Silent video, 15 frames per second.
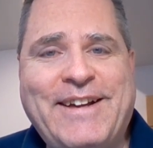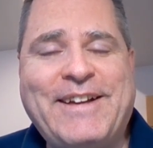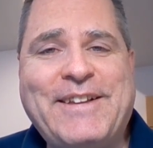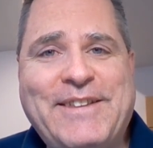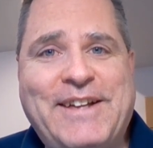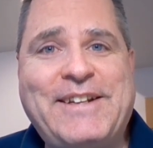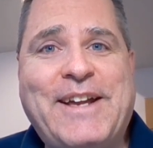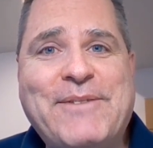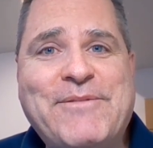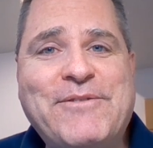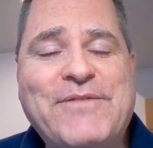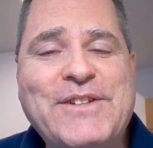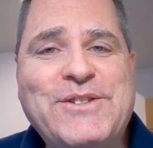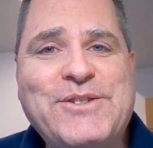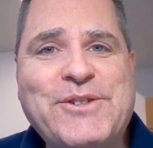in the name
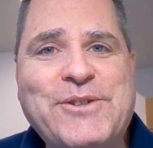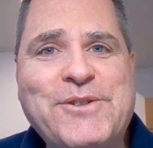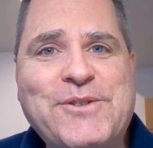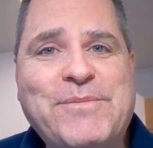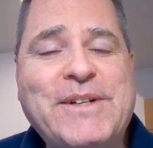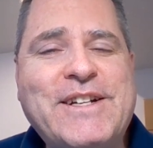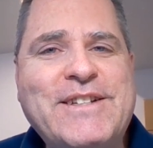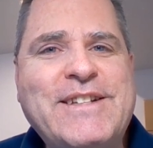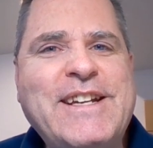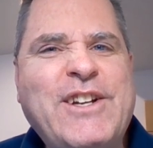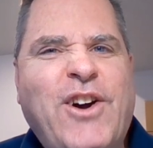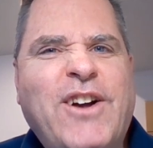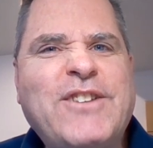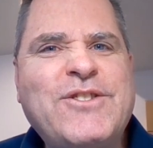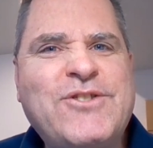of his church because he
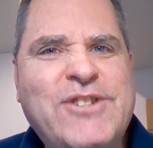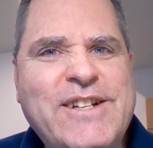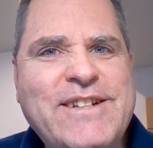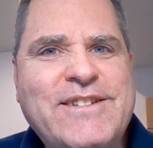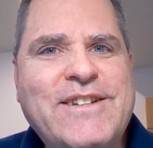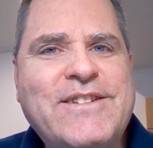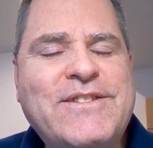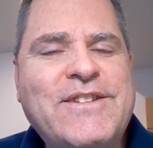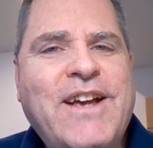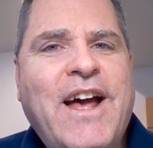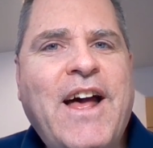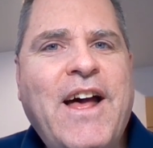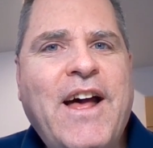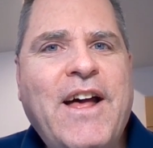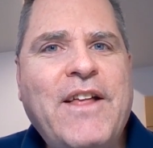calls Jesus
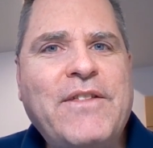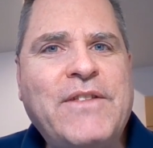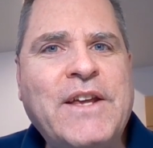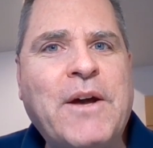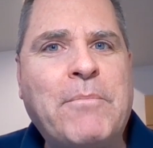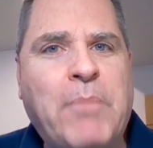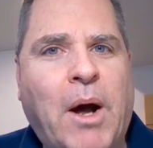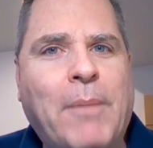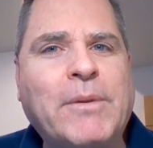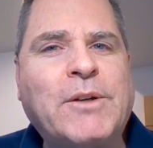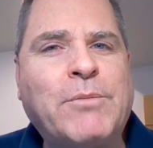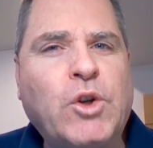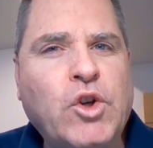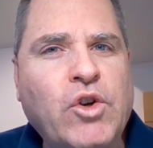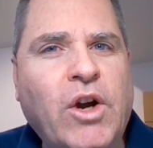the
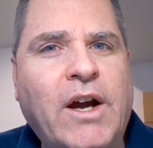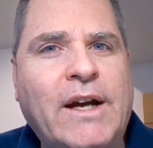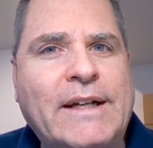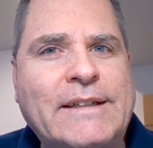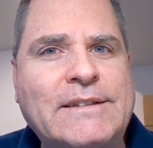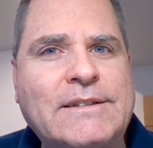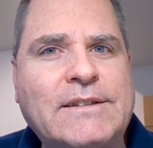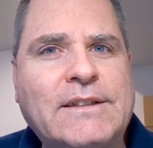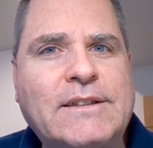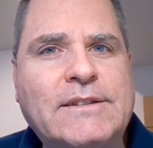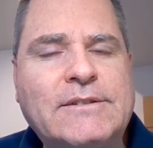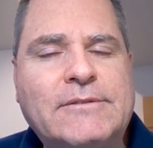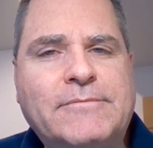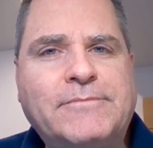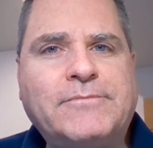abominable Christ.
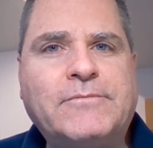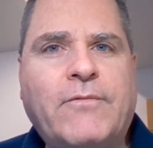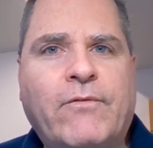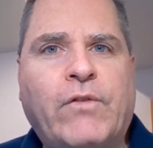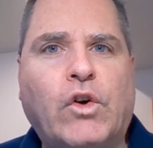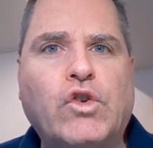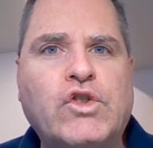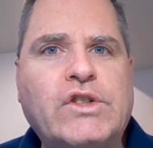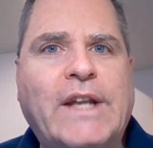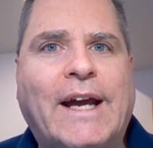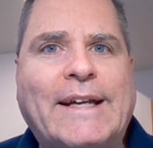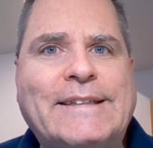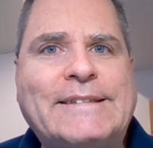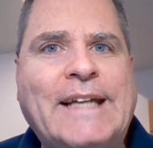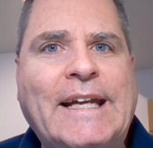Verse
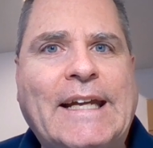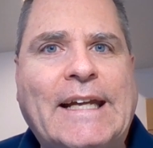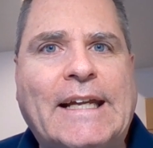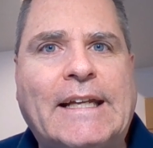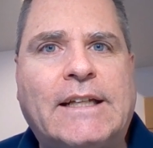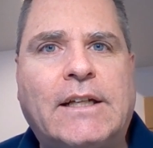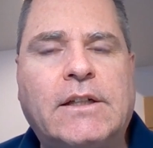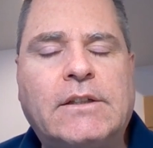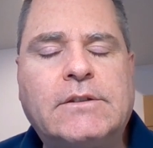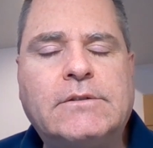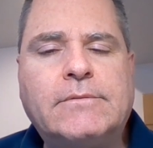19.